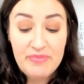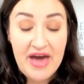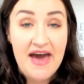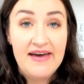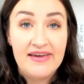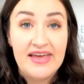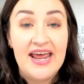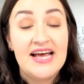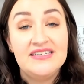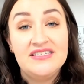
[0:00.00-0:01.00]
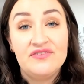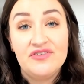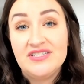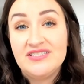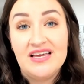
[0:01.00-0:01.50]
pack, and it has
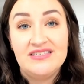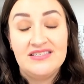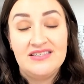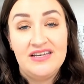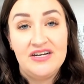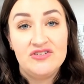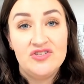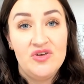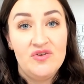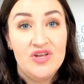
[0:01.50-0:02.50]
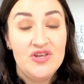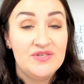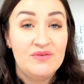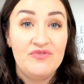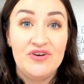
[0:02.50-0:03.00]
different sizes in here, so you can use
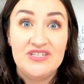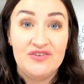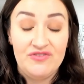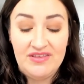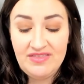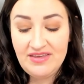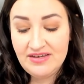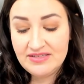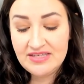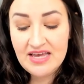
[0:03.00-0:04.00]
them for different things.